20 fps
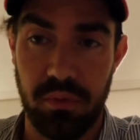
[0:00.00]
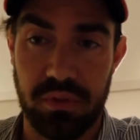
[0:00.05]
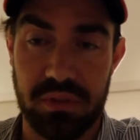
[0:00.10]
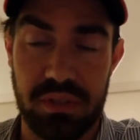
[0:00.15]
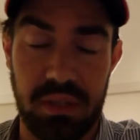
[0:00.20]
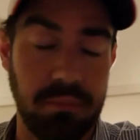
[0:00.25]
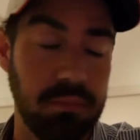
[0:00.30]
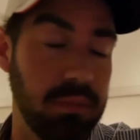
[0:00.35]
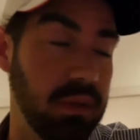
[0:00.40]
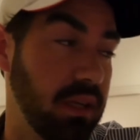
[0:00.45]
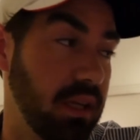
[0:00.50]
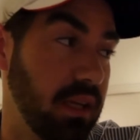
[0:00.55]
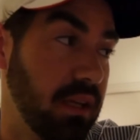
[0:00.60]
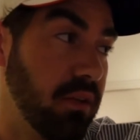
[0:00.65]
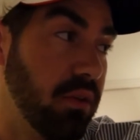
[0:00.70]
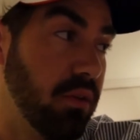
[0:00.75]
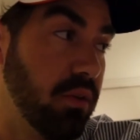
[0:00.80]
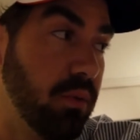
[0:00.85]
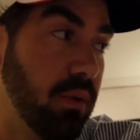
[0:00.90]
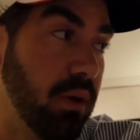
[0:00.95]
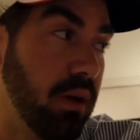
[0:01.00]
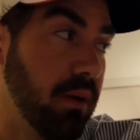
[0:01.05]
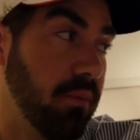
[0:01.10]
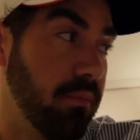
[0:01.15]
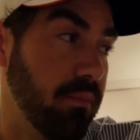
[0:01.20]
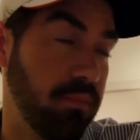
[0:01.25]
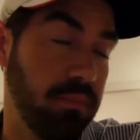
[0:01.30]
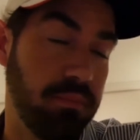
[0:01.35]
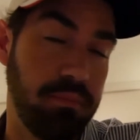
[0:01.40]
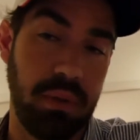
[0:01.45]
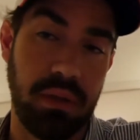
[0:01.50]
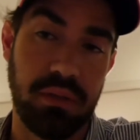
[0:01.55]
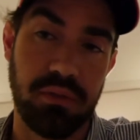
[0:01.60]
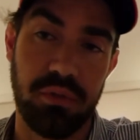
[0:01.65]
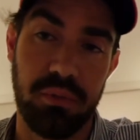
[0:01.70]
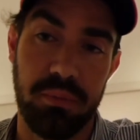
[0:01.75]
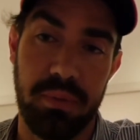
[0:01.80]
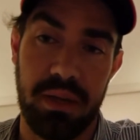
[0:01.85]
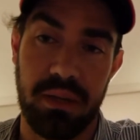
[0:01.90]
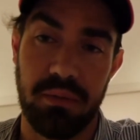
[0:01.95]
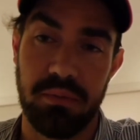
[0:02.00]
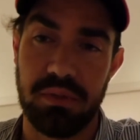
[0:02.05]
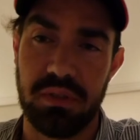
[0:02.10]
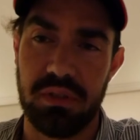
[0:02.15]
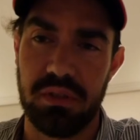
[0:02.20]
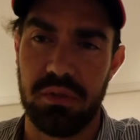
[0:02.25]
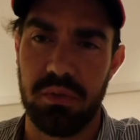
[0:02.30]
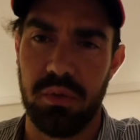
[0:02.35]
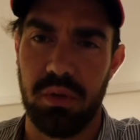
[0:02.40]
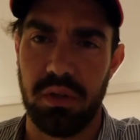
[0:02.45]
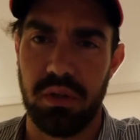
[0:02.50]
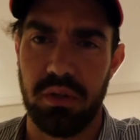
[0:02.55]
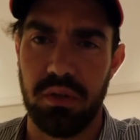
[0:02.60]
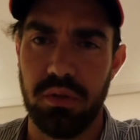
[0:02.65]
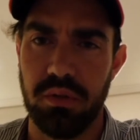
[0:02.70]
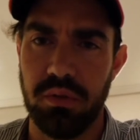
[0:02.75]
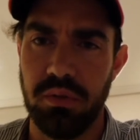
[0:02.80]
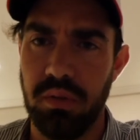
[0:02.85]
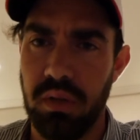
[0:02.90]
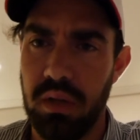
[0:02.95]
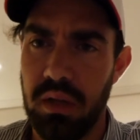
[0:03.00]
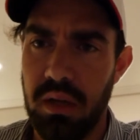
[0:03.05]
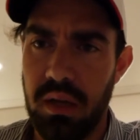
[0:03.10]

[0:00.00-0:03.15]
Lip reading: sent me a new pencil bag, which is quite cool.